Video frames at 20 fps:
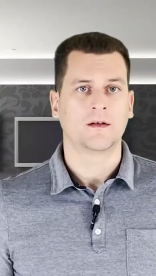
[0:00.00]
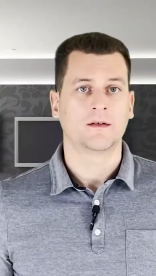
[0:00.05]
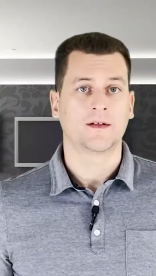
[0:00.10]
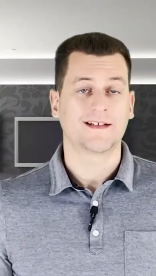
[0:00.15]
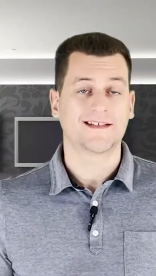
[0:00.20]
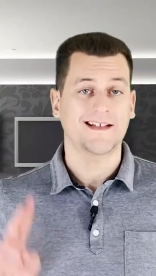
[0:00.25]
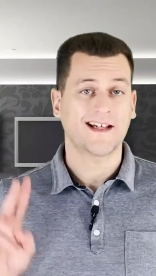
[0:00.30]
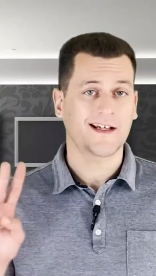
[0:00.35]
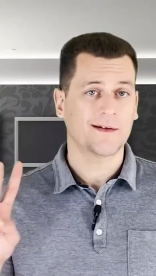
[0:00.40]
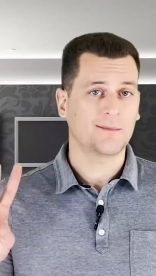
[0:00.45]
The
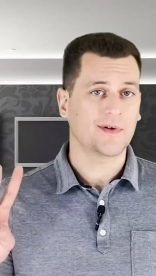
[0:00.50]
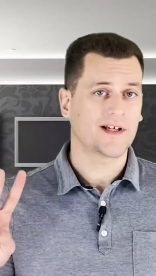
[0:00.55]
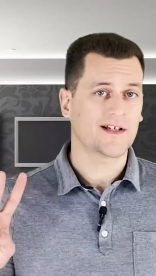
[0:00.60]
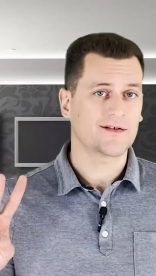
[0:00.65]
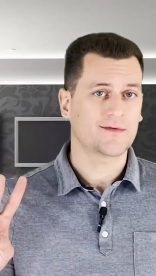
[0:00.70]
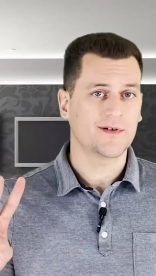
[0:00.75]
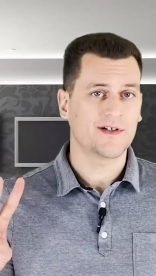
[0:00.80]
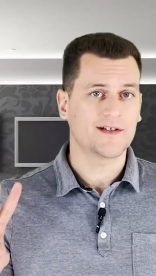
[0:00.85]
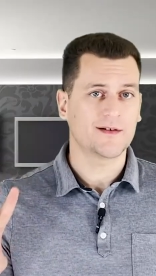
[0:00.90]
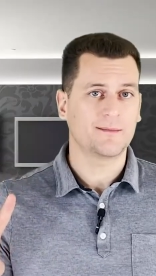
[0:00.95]
second
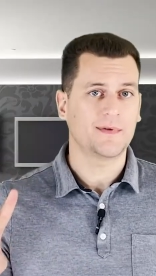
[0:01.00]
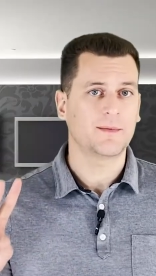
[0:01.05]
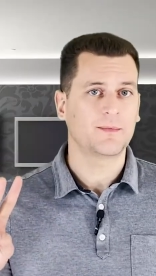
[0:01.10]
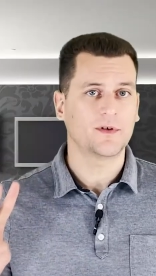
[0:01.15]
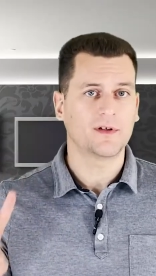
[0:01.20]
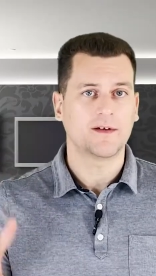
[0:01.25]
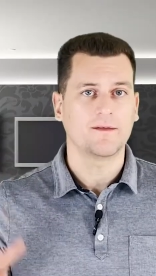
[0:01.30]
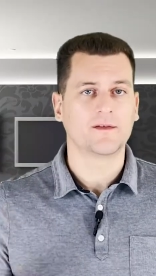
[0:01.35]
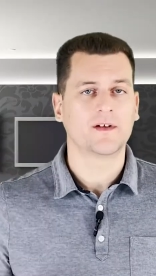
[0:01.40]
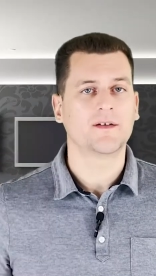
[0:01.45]
biggest reason people
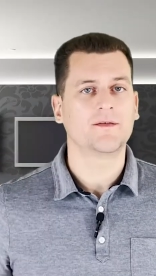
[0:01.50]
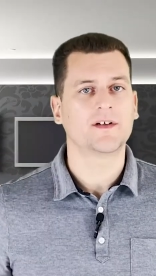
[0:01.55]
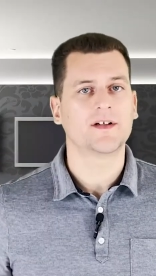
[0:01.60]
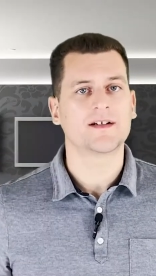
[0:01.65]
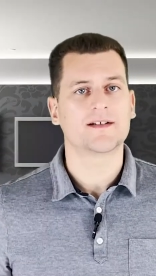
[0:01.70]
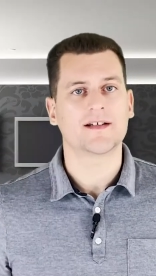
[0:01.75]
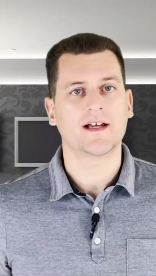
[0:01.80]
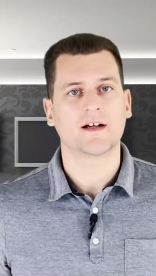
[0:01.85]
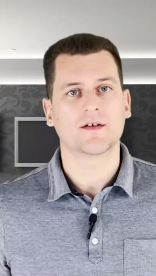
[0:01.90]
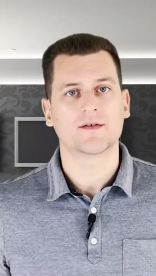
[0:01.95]
love living in
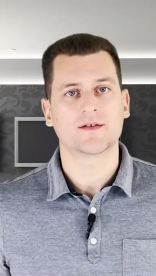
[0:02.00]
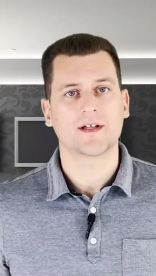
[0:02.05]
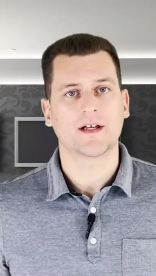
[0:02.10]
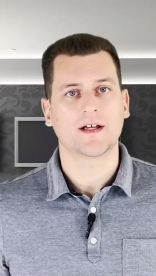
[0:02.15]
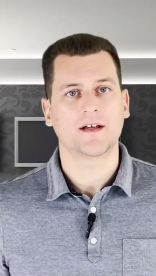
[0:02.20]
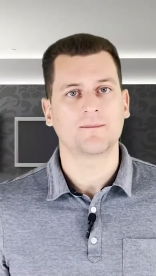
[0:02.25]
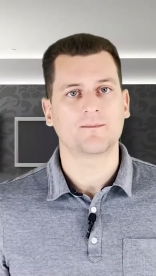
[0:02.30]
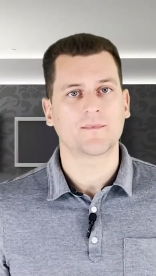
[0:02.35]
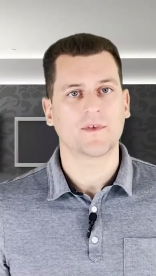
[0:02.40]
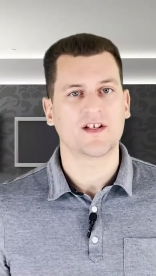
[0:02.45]
San
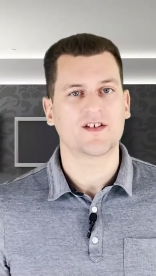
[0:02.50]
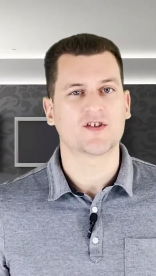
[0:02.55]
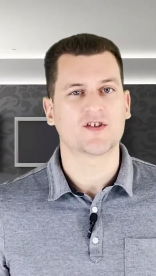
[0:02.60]
Jose is